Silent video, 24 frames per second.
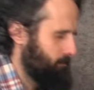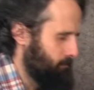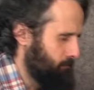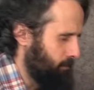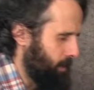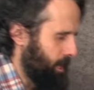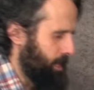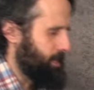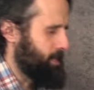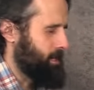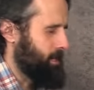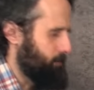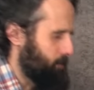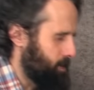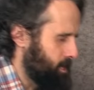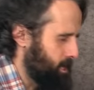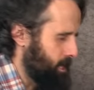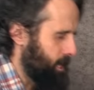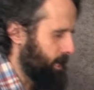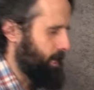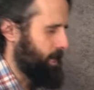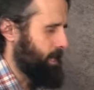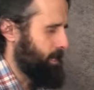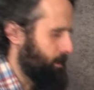Mike Zimmer
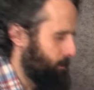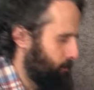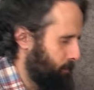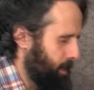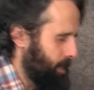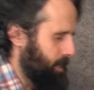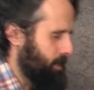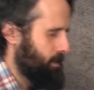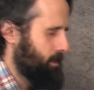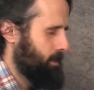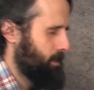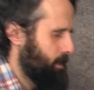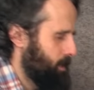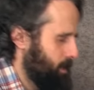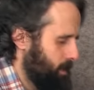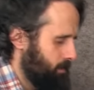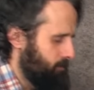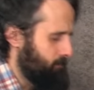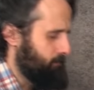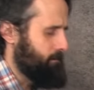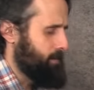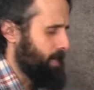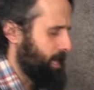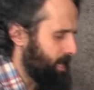skinny dipping.
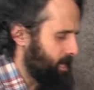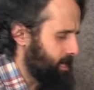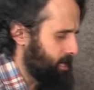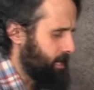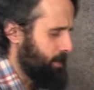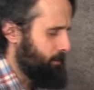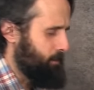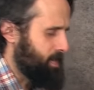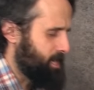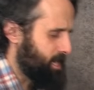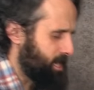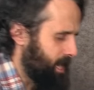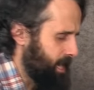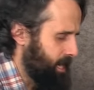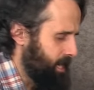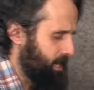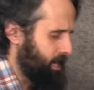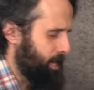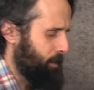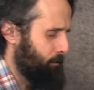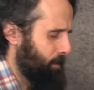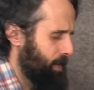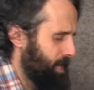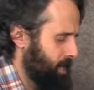Mike Zimmer skinny
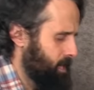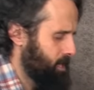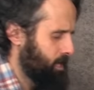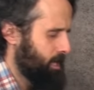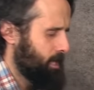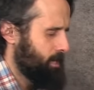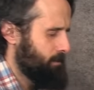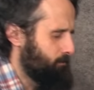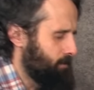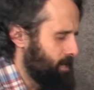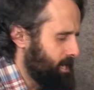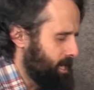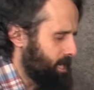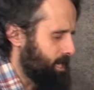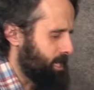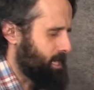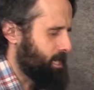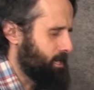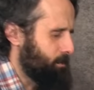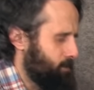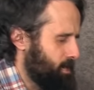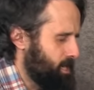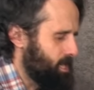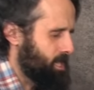dipping. Mike
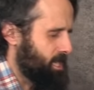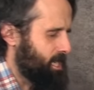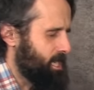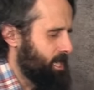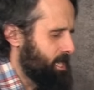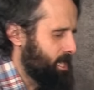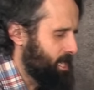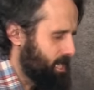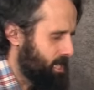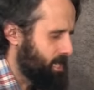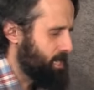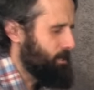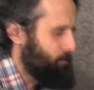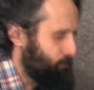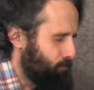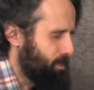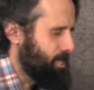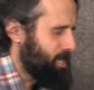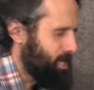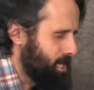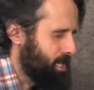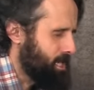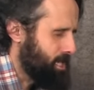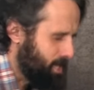Zimmer skinny
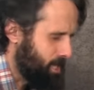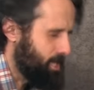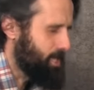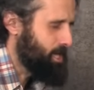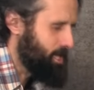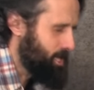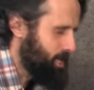dipping.